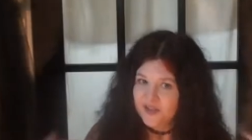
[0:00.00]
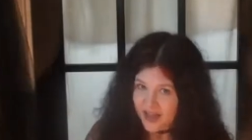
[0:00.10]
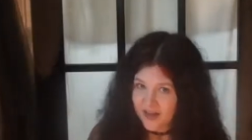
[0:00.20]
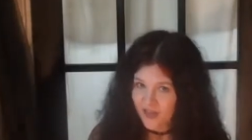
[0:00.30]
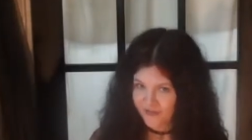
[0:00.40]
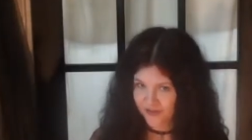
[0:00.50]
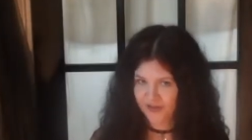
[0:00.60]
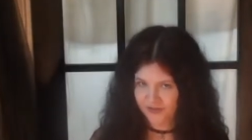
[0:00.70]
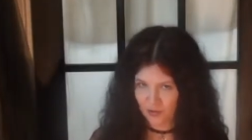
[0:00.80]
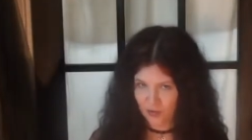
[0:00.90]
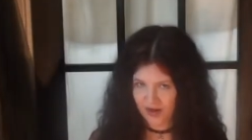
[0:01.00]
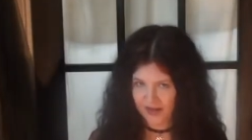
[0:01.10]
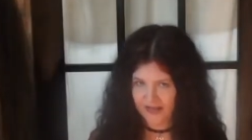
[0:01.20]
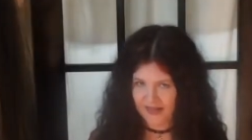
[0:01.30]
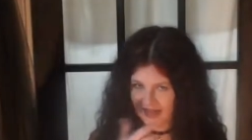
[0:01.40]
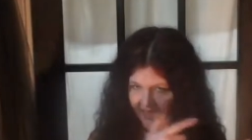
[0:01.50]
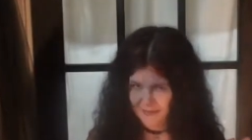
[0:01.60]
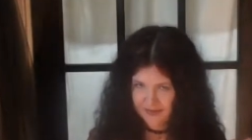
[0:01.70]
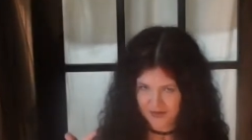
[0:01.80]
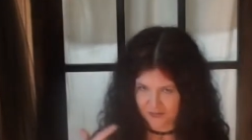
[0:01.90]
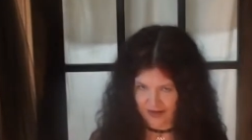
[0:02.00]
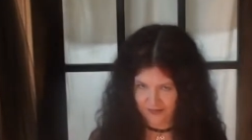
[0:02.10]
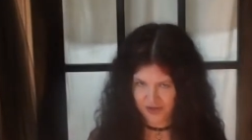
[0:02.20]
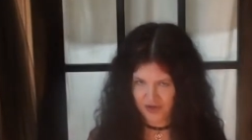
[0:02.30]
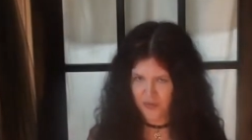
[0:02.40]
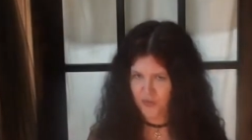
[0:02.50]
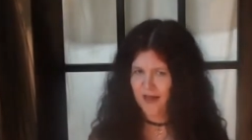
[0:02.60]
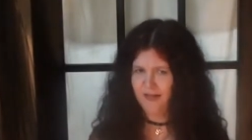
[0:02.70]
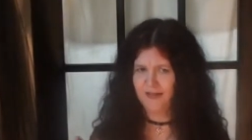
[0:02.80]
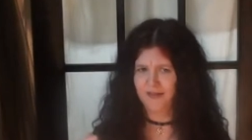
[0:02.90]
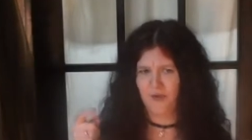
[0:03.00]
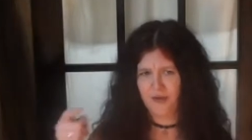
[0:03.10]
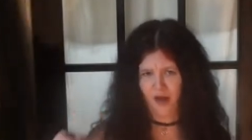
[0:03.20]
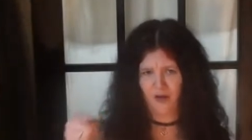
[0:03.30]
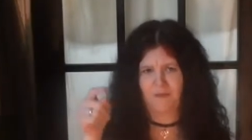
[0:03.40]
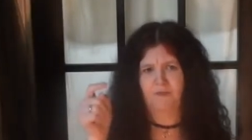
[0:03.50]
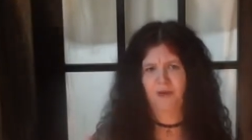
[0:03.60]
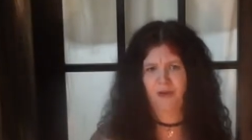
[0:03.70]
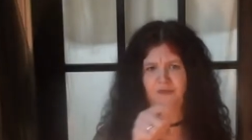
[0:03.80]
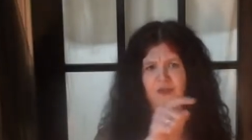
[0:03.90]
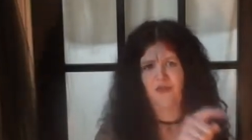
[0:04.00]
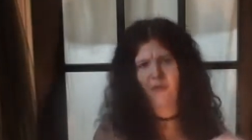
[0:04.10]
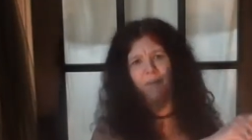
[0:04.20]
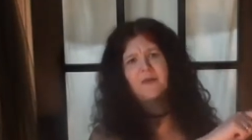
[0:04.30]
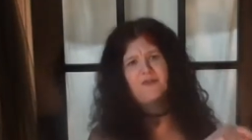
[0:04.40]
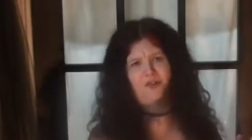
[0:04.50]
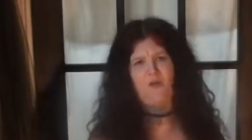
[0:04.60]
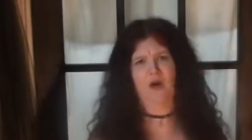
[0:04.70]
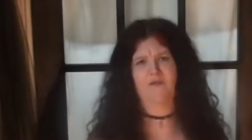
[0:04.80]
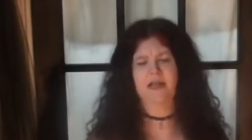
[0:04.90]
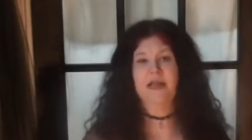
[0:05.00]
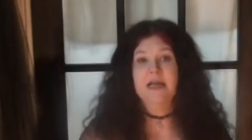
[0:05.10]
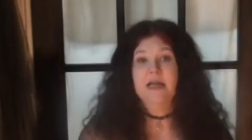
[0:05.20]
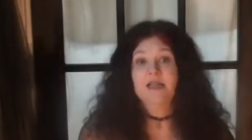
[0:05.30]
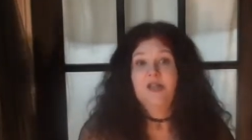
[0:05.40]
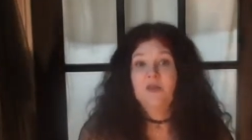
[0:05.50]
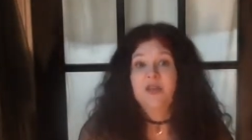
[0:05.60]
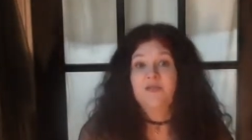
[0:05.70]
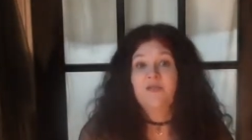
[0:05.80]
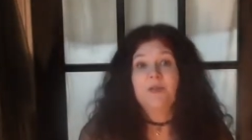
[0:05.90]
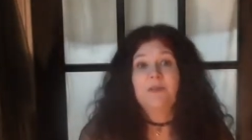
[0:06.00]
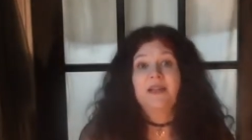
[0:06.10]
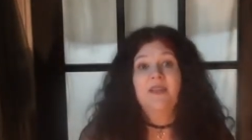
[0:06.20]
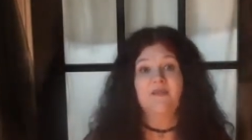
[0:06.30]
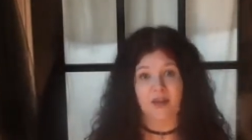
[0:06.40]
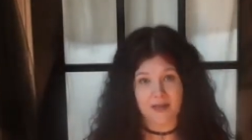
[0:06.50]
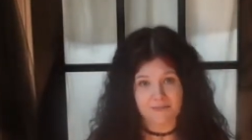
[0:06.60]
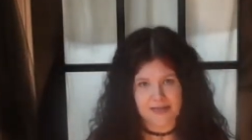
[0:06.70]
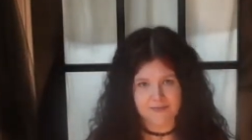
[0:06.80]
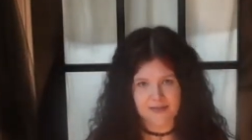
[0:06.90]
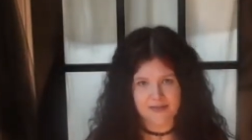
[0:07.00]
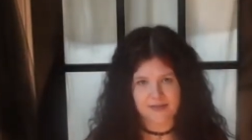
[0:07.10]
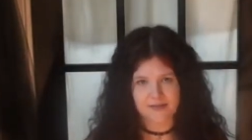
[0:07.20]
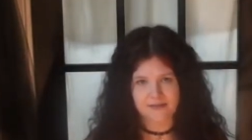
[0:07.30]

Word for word: Staying on the first floor and letting the enemies surround you, without at least going off and burning a few of them up every so often, is no different than being in the fucking basement.